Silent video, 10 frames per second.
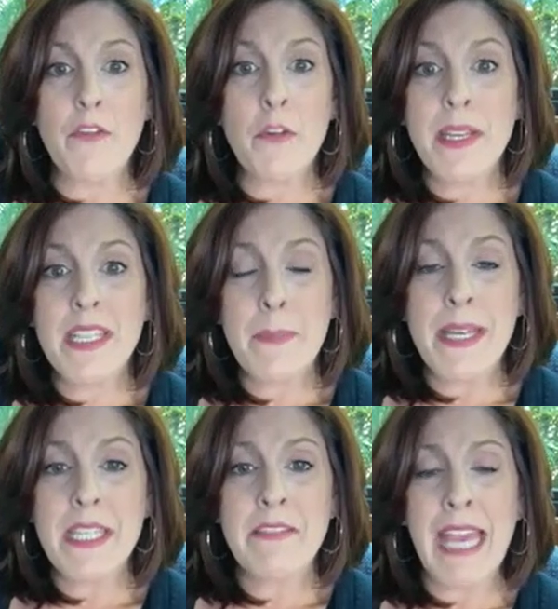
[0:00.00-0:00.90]
government is
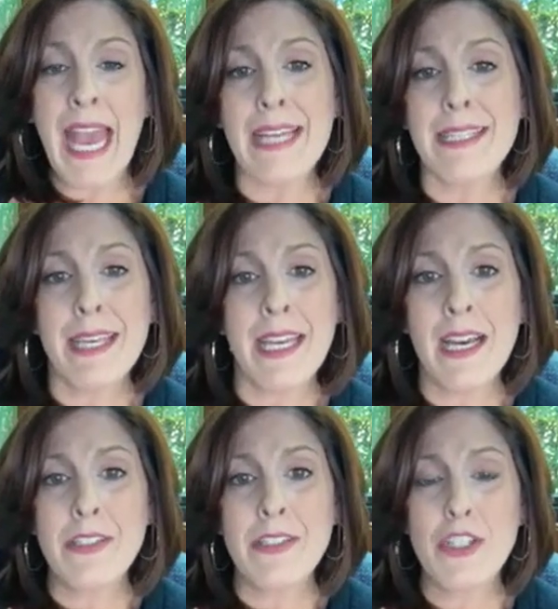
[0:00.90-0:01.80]
basically asking
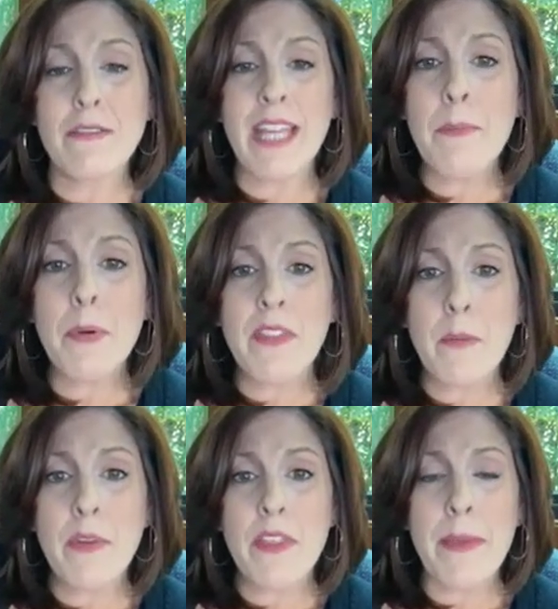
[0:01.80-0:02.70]
us to label
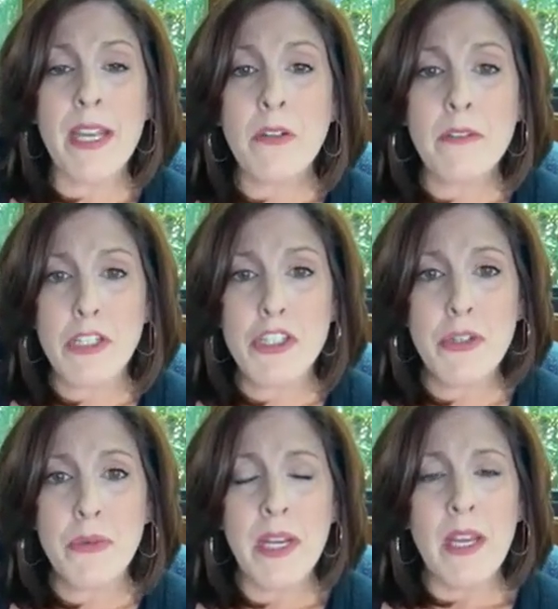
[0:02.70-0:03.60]
them with a medical
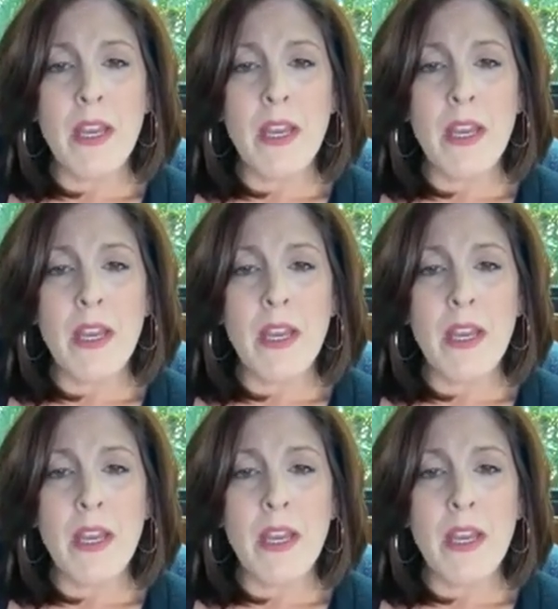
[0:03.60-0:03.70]
issue.